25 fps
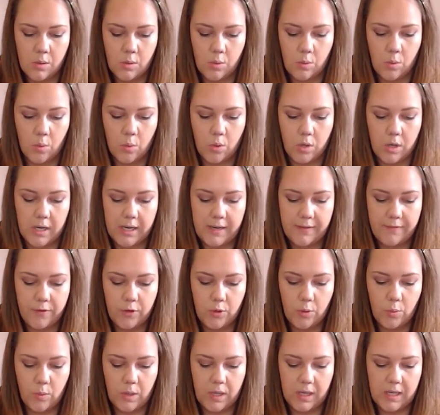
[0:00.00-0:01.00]
Or if
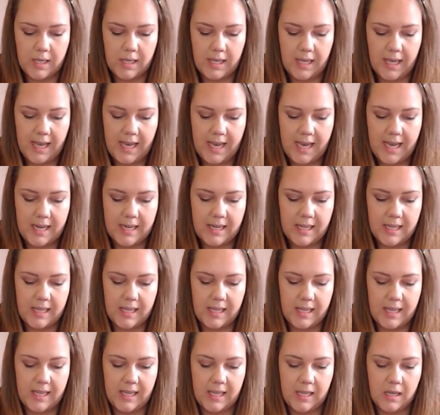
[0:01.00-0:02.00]
you want to add
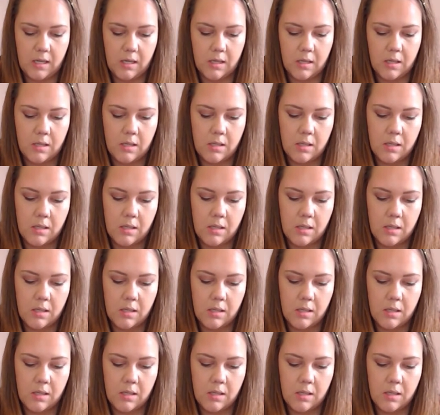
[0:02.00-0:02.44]
in